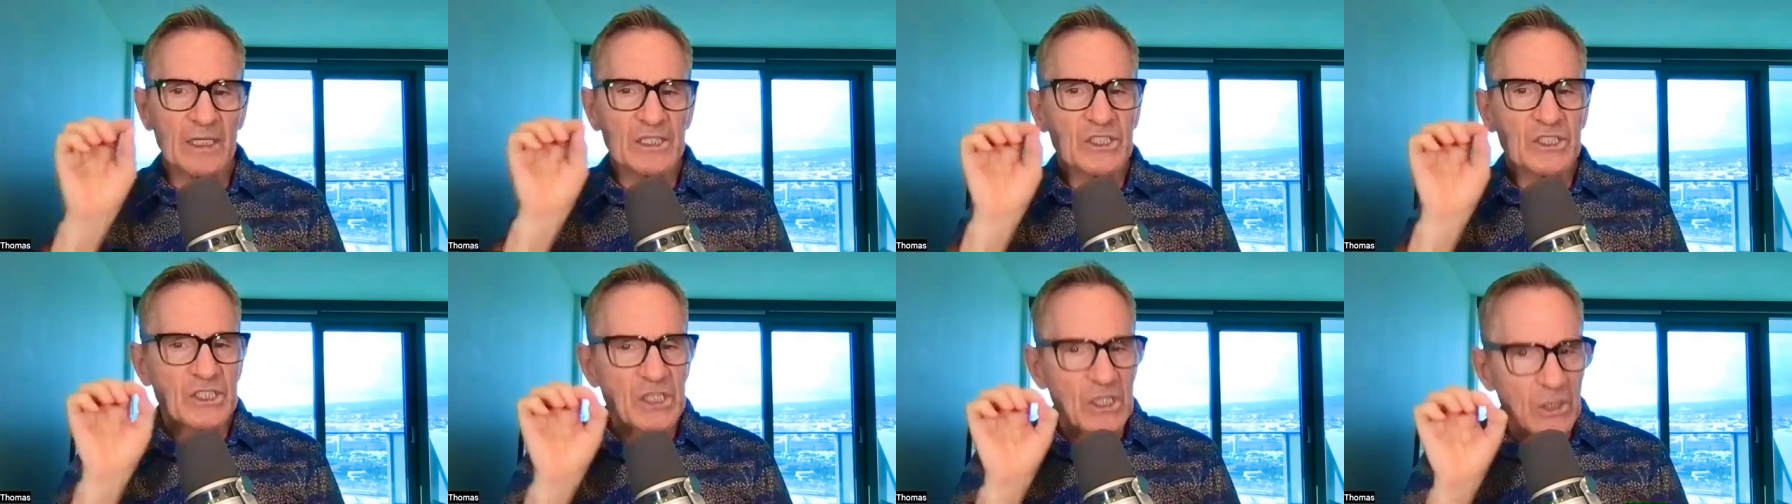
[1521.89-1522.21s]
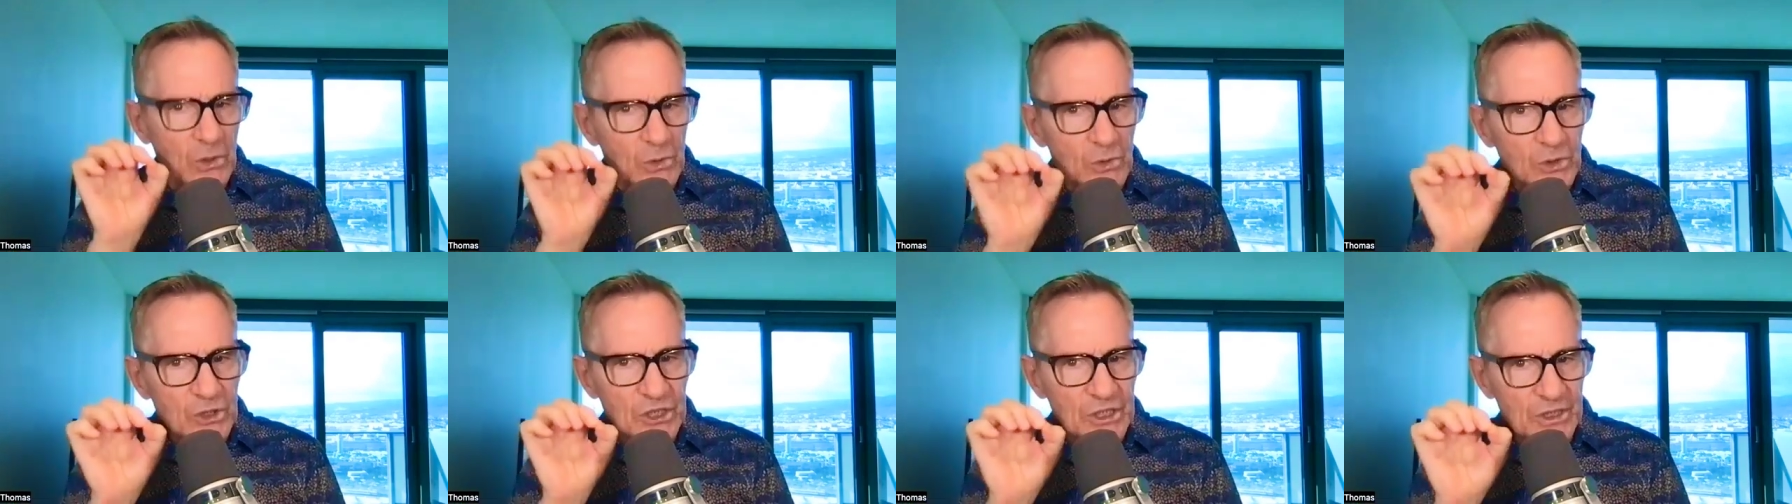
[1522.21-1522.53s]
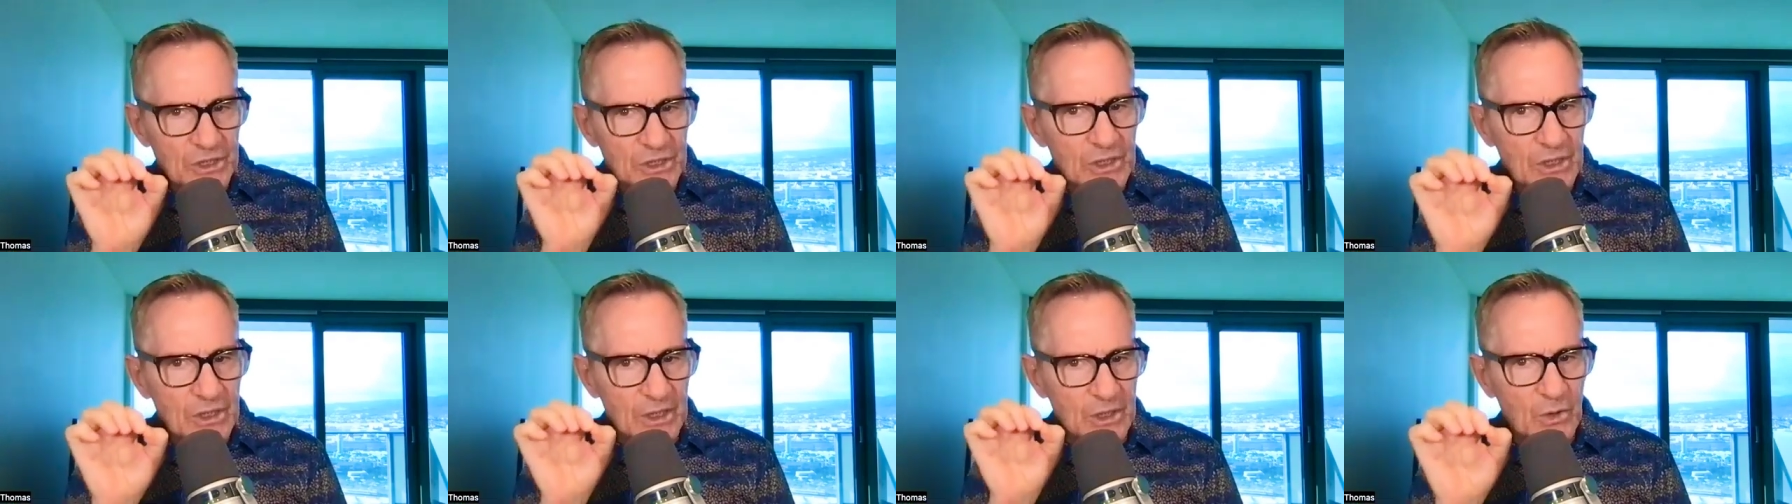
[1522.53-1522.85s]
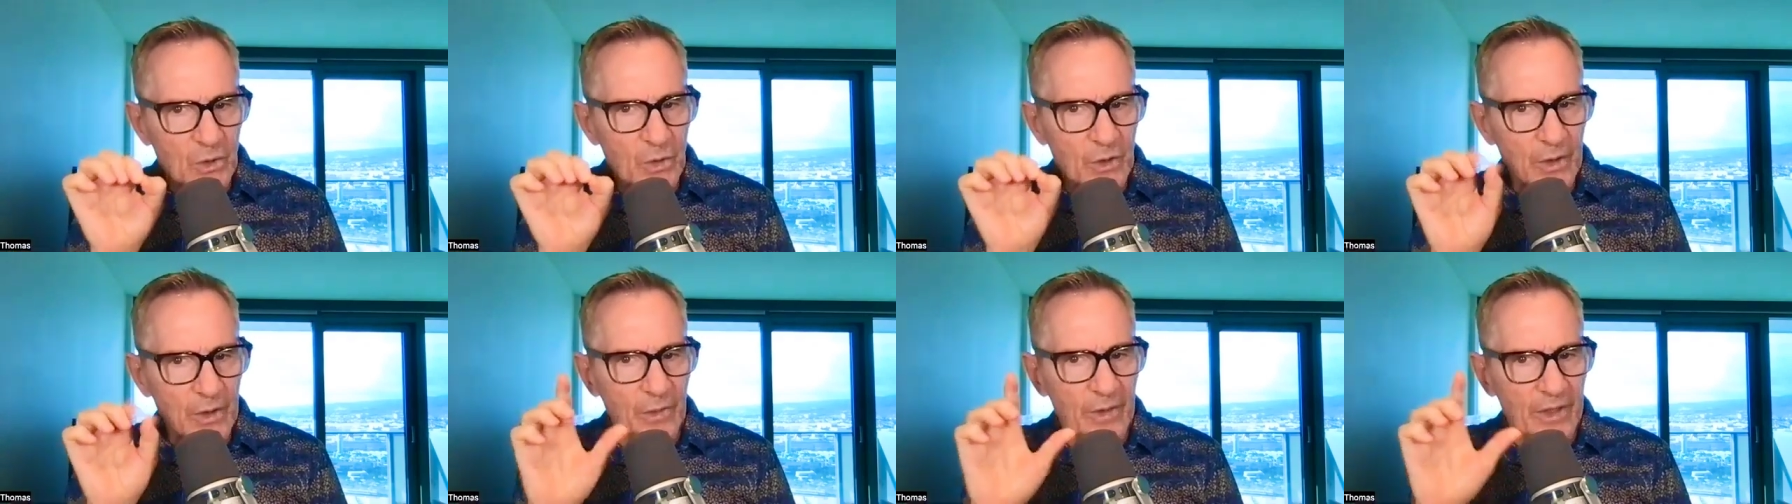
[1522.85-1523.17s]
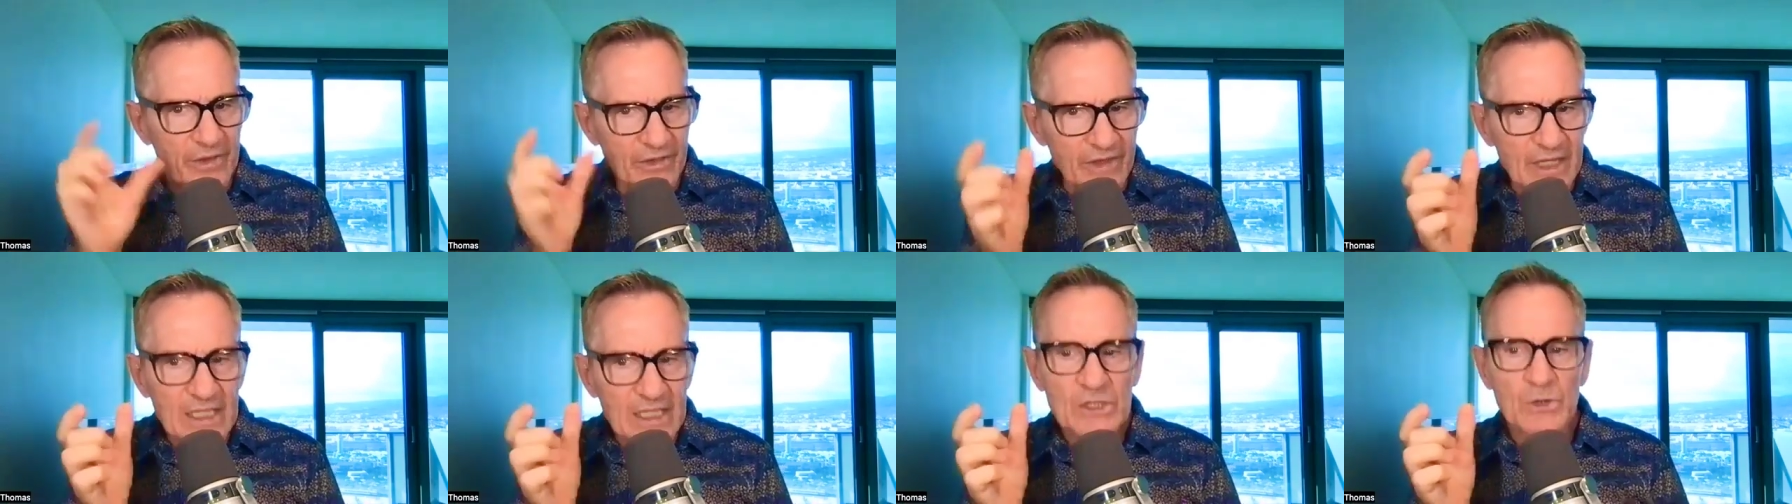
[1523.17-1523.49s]
solution to the query
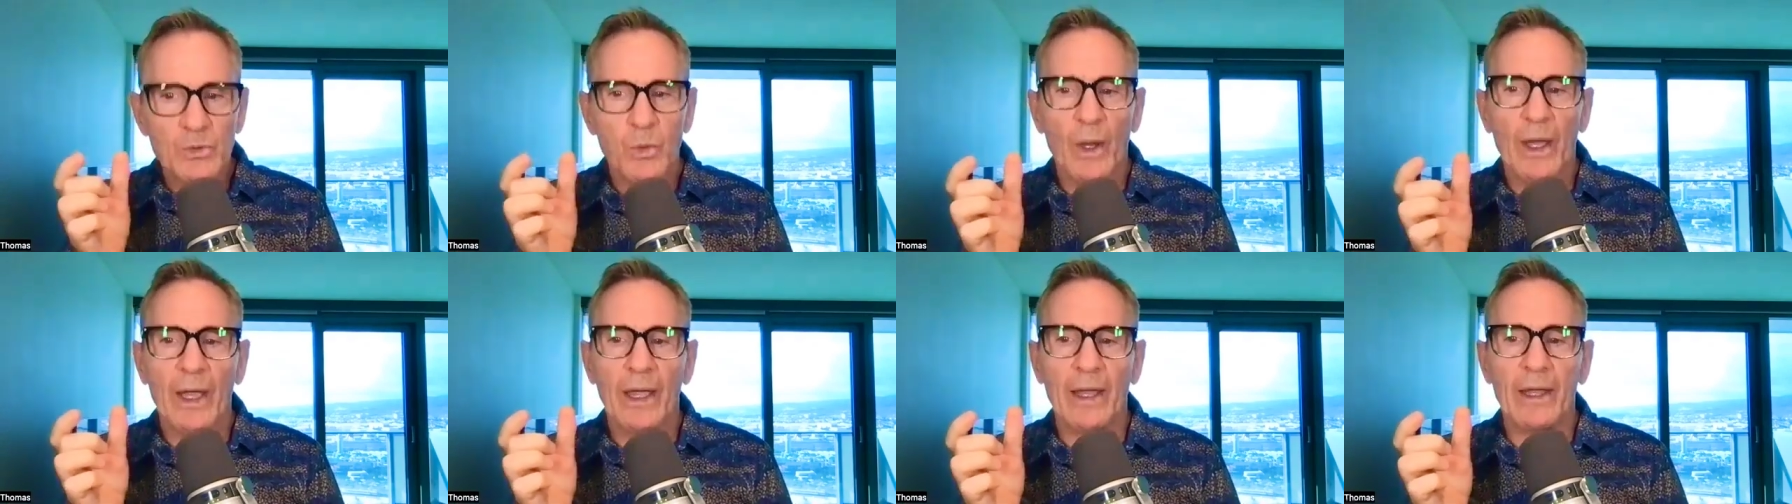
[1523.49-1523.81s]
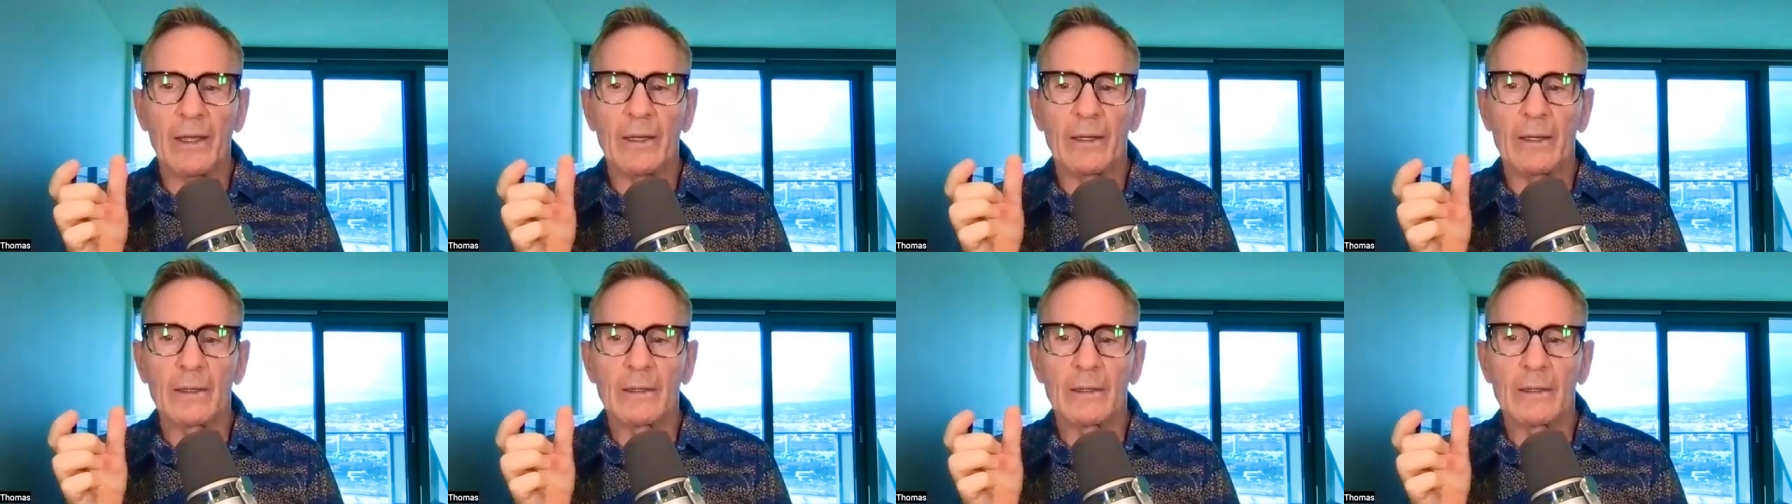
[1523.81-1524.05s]
this way.